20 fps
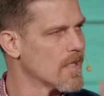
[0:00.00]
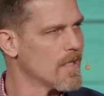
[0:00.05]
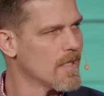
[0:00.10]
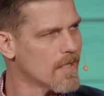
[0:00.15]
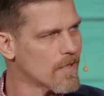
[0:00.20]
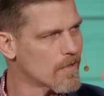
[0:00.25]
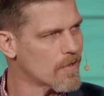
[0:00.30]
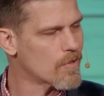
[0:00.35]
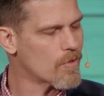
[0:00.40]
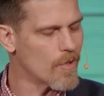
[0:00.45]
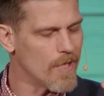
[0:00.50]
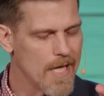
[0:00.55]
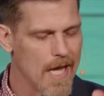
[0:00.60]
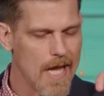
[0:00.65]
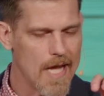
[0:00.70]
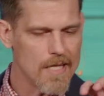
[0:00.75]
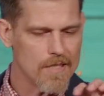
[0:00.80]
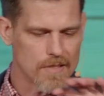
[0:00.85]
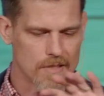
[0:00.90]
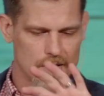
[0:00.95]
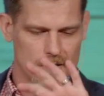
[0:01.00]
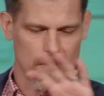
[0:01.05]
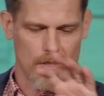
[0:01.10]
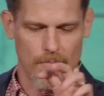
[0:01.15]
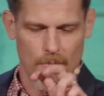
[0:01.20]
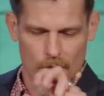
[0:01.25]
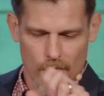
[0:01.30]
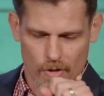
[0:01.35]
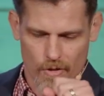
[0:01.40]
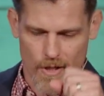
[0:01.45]
it creates
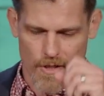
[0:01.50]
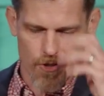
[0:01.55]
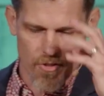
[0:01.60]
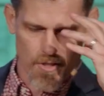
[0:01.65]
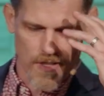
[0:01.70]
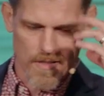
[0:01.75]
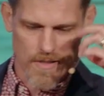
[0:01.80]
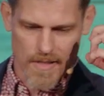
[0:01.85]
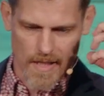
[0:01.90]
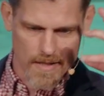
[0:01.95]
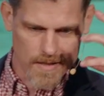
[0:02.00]
among Christians